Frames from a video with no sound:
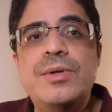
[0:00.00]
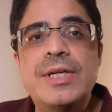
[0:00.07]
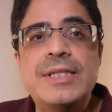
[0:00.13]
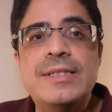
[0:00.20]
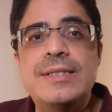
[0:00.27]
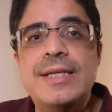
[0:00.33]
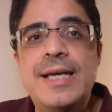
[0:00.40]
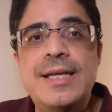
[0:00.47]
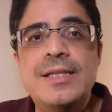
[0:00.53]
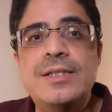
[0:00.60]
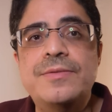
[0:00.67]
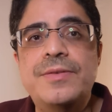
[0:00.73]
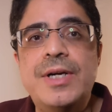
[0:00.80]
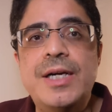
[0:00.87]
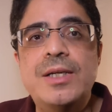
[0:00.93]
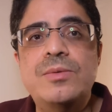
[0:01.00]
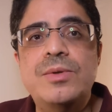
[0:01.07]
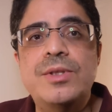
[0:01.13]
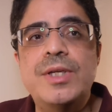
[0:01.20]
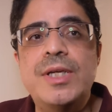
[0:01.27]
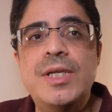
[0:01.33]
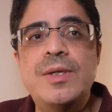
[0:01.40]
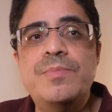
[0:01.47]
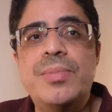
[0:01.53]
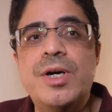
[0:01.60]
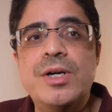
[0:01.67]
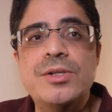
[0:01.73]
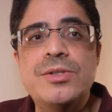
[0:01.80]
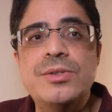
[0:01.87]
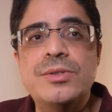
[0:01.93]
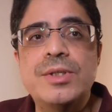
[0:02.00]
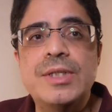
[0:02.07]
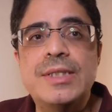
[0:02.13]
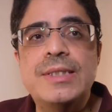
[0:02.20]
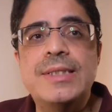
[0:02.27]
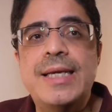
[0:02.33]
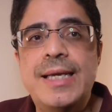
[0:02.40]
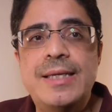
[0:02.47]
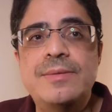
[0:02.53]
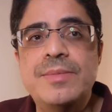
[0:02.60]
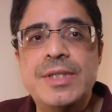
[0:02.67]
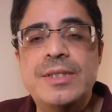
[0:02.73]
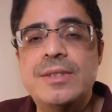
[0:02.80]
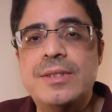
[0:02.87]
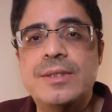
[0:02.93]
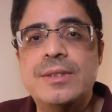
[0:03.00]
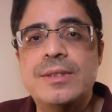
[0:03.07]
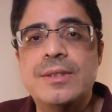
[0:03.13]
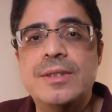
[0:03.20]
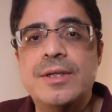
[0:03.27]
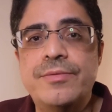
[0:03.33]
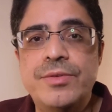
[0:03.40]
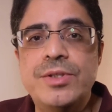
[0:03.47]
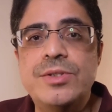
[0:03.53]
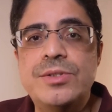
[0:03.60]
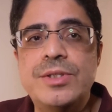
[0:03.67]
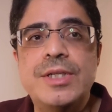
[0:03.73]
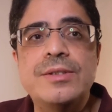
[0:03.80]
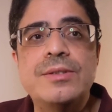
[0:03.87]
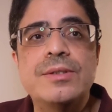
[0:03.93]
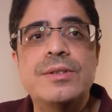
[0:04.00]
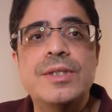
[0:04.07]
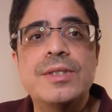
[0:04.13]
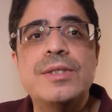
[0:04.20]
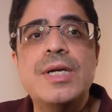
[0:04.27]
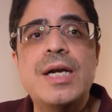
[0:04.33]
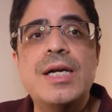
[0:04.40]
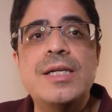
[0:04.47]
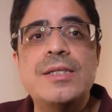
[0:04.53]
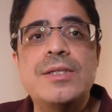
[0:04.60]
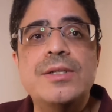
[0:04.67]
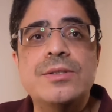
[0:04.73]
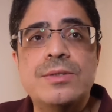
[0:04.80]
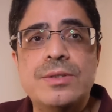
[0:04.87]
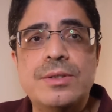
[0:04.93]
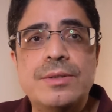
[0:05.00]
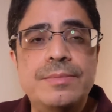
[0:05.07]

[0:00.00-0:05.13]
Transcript: rest satisfied with any partial attainment of this gentleness, just,